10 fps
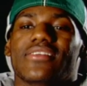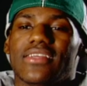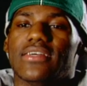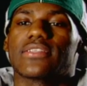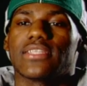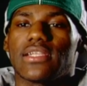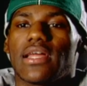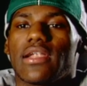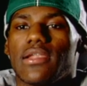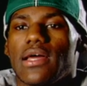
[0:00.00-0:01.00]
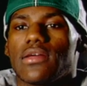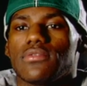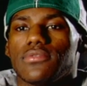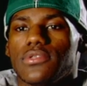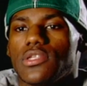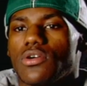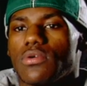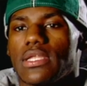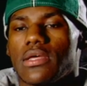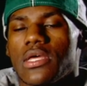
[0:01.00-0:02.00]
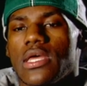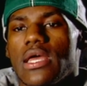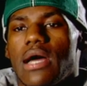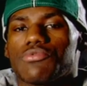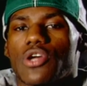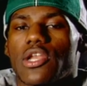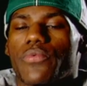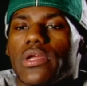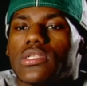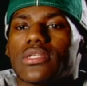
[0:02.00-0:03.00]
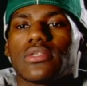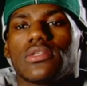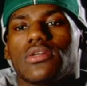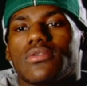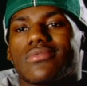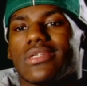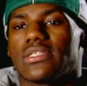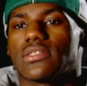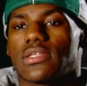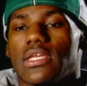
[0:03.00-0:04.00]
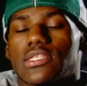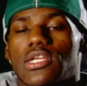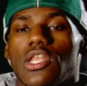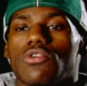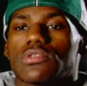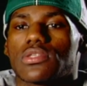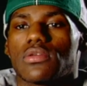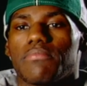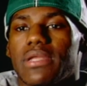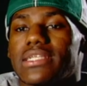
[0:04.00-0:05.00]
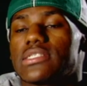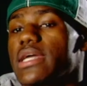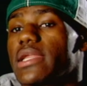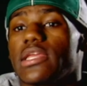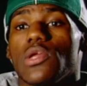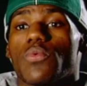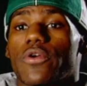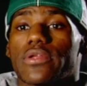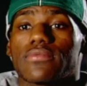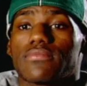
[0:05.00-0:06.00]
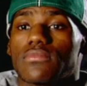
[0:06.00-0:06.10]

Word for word: Yeah, I see the light a lot, you know, and I'm trying to reach it, you know, it's close, but I just got to keep working.